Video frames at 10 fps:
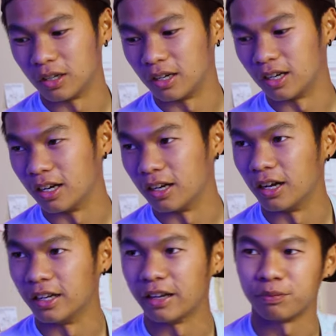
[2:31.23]
uh,
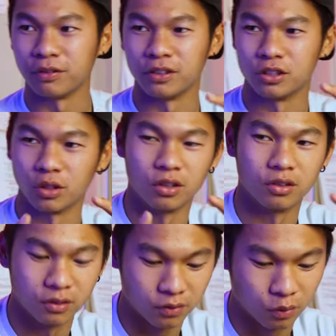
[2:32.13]
an FPV
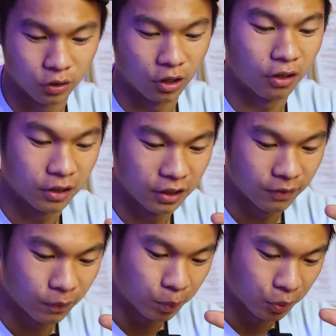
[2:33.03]
drone, was
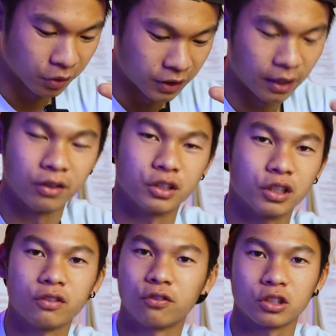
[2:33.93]
already pretty
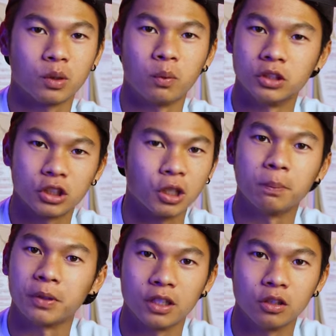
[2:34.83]
challenging for someone just
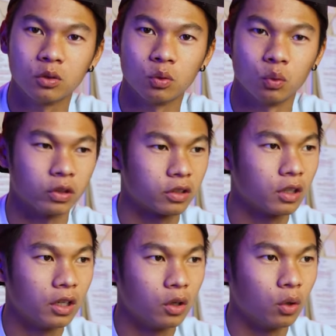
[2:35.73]
jumping in with
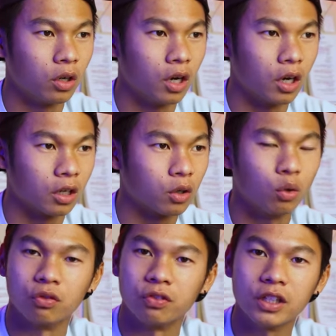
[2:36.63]
uh,
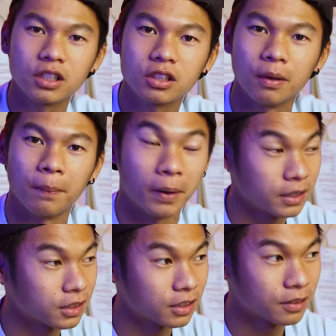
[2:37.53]
cold feet,
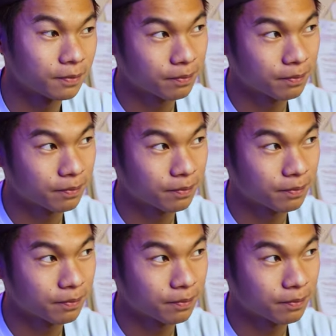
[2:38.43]
but